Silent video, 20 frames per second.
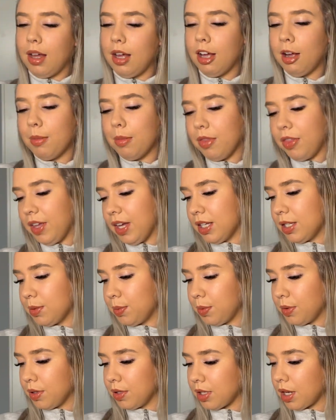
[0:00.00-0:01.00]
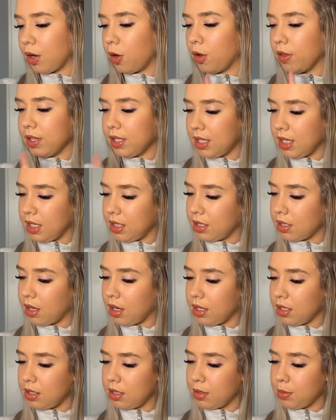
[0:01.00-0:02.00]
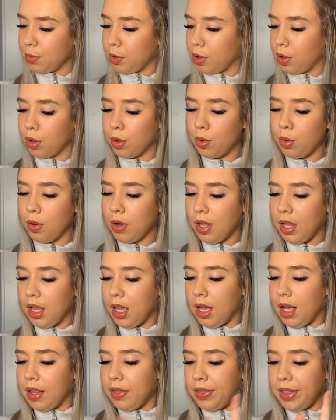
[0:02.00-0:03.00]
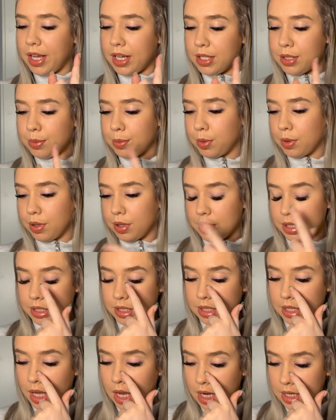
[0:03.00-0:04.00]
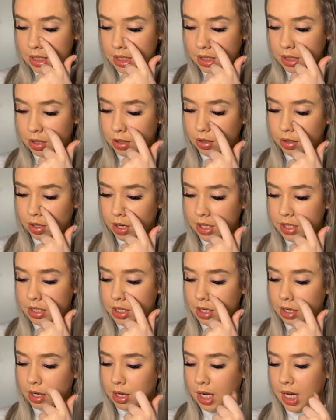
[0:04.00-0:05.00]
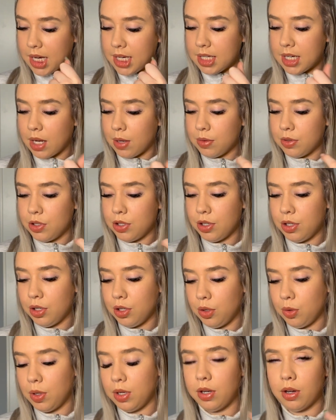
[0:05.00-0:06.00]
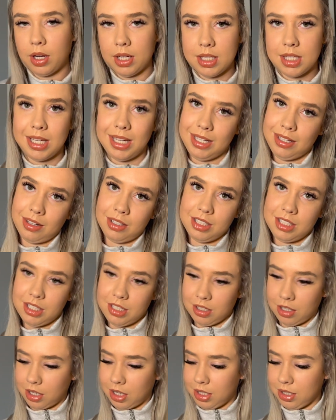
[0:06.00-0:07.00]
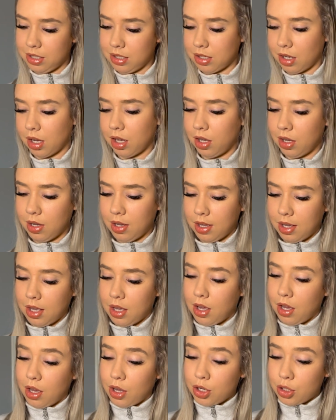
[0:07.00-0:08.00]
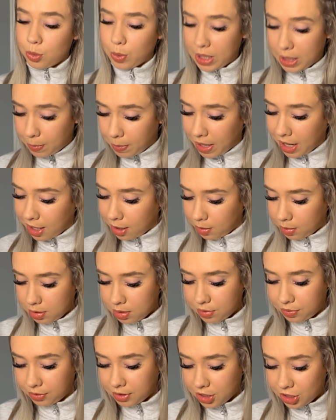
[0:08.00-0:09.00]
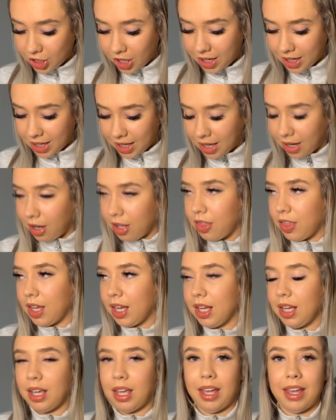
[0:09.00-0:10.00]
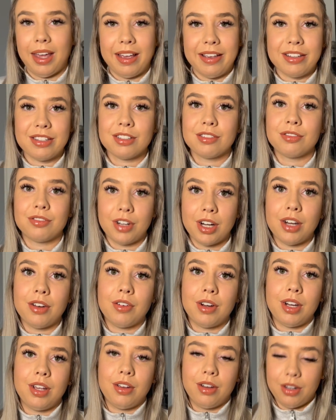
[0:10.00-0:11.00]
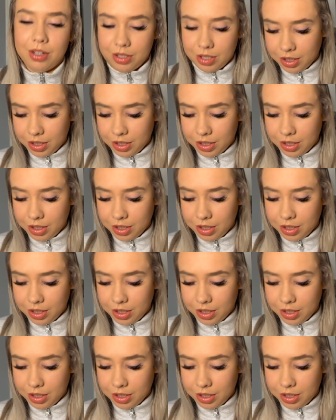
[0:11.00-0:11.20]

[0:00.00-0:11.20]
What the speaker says: I got this in a size small. This was $32.99 down to $19.99. So £20 for a jacket, I think, is really, really good.